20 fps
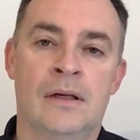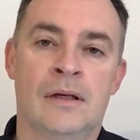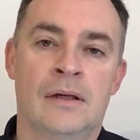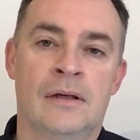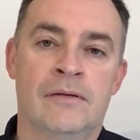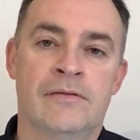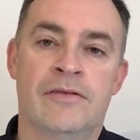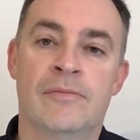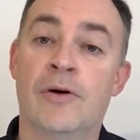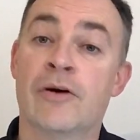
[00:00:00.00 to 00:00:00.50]

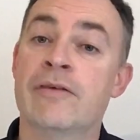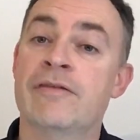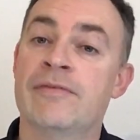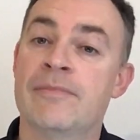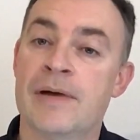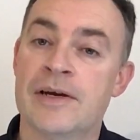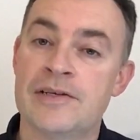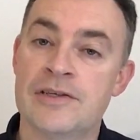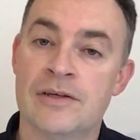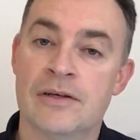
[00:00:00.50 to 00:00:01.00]
For more
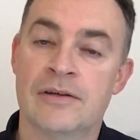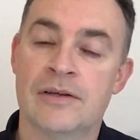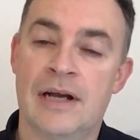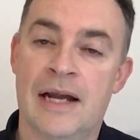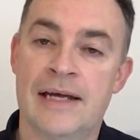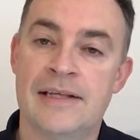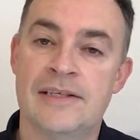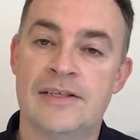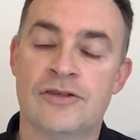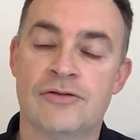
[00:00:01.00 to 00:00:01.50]
information on the
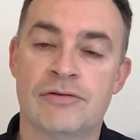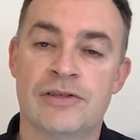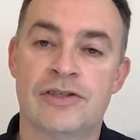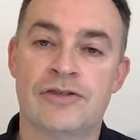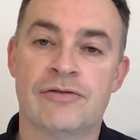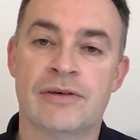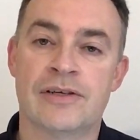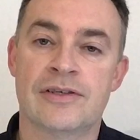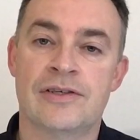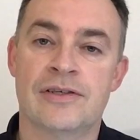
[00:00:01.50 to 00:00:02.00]
latest
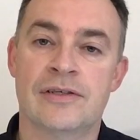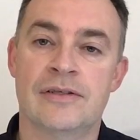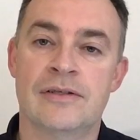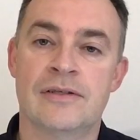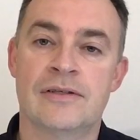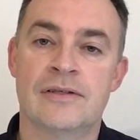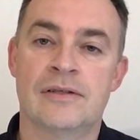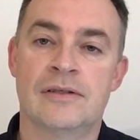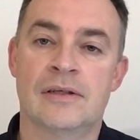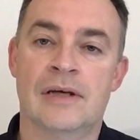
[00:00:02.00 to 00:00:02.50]

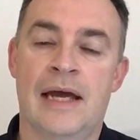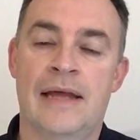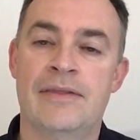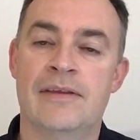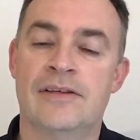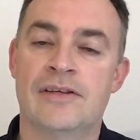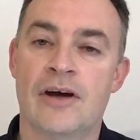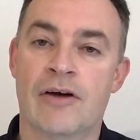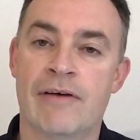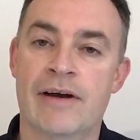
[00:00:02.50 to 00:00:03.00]
restrictions and
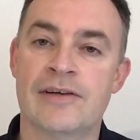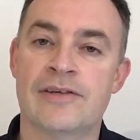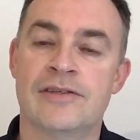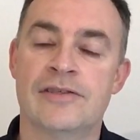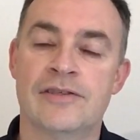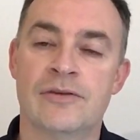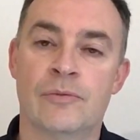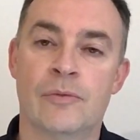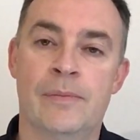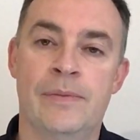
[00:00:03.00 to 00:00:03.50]
the
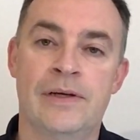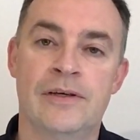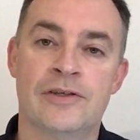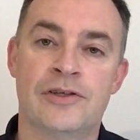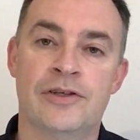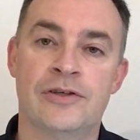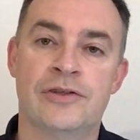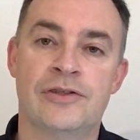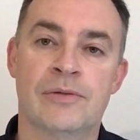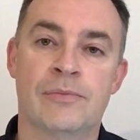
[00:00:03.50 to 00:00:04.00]
directions that will be
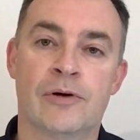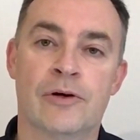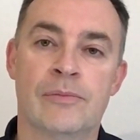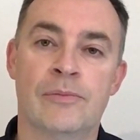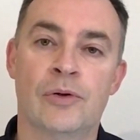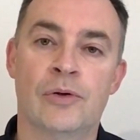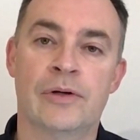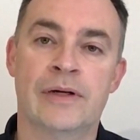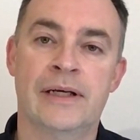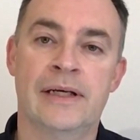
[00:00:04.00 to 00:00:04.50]
issued tomorrow
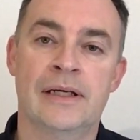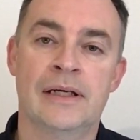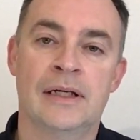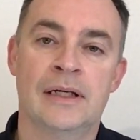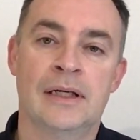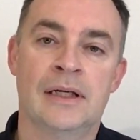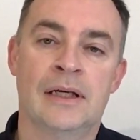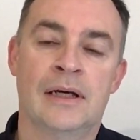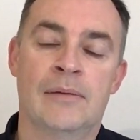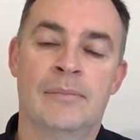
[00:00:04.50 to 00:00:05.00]
morning,
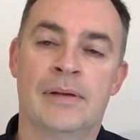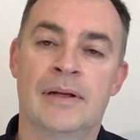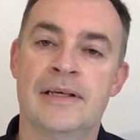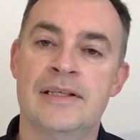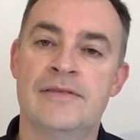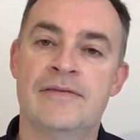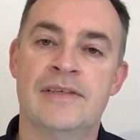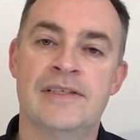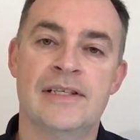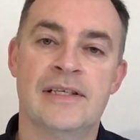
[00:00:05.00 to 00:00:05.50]

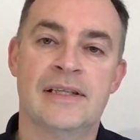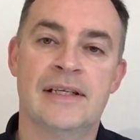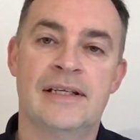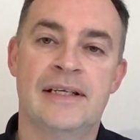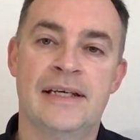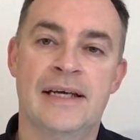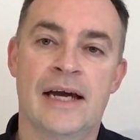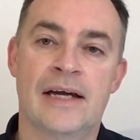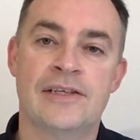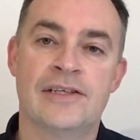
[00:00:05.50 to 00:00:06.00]
please visit the
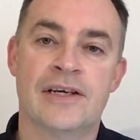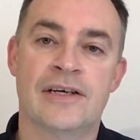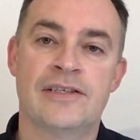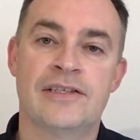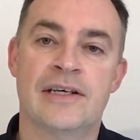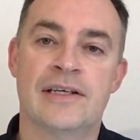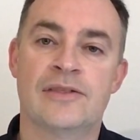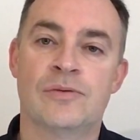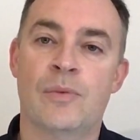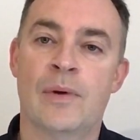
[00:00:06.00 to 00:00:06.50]

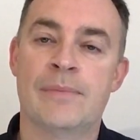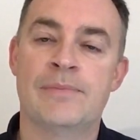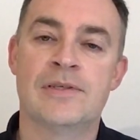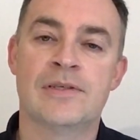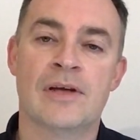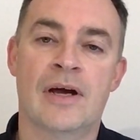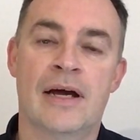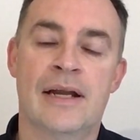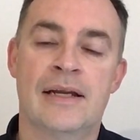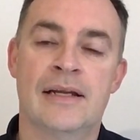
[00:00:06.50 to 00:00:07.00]
DHHS
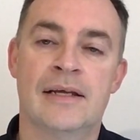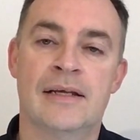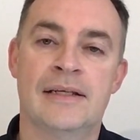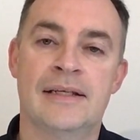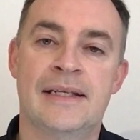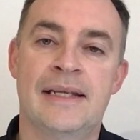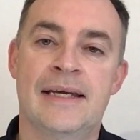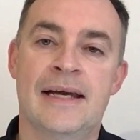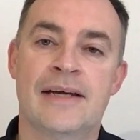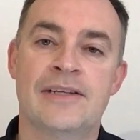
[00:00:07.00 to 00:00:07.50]
website
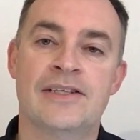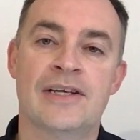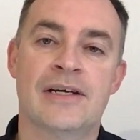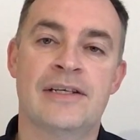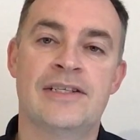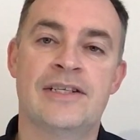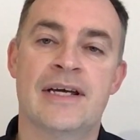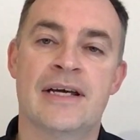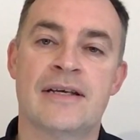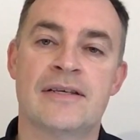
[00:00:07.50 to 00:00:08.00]
at
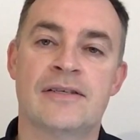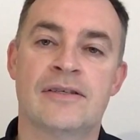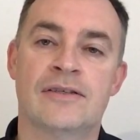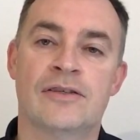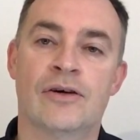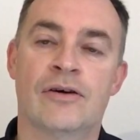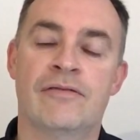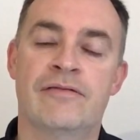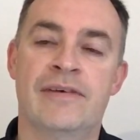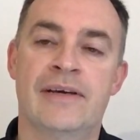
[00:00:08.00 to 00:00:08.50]

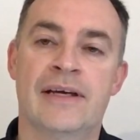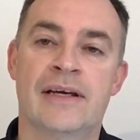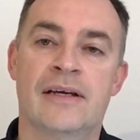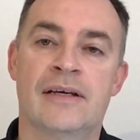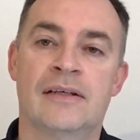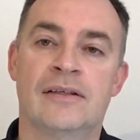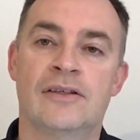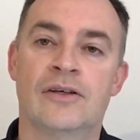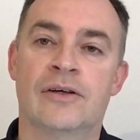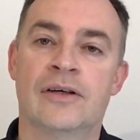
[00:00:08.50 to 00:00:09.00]

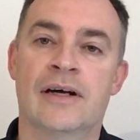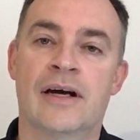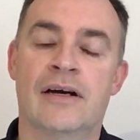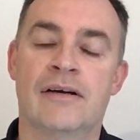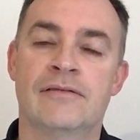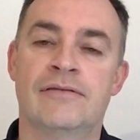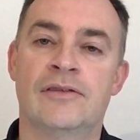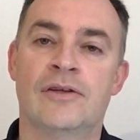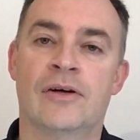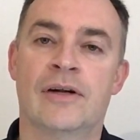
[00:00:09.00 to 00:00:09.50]

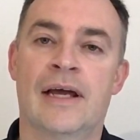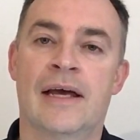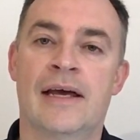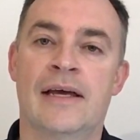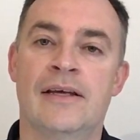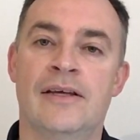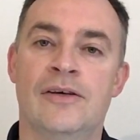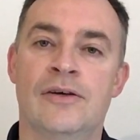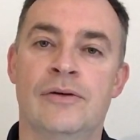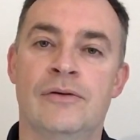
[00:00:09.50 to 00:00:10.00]

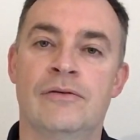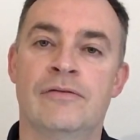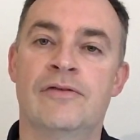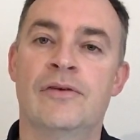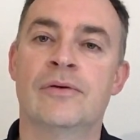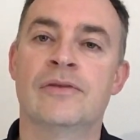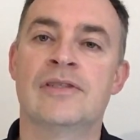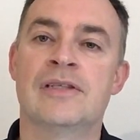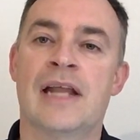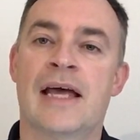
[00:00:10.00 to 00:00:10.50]

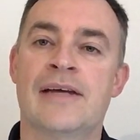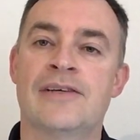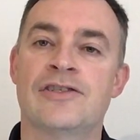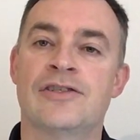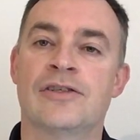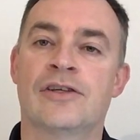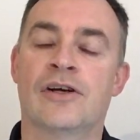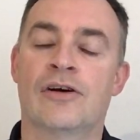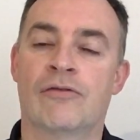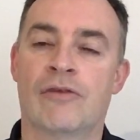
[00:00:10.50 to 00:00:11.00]

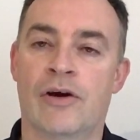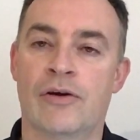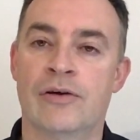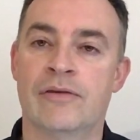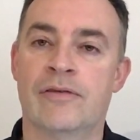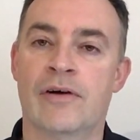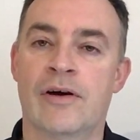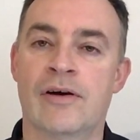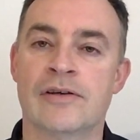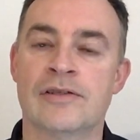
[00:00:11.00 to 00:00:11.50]

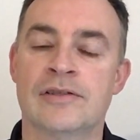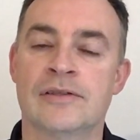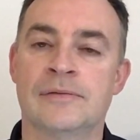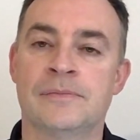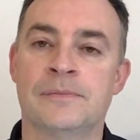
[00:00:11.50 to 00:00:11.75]
dhhs.vic.gov.au/coronavirus.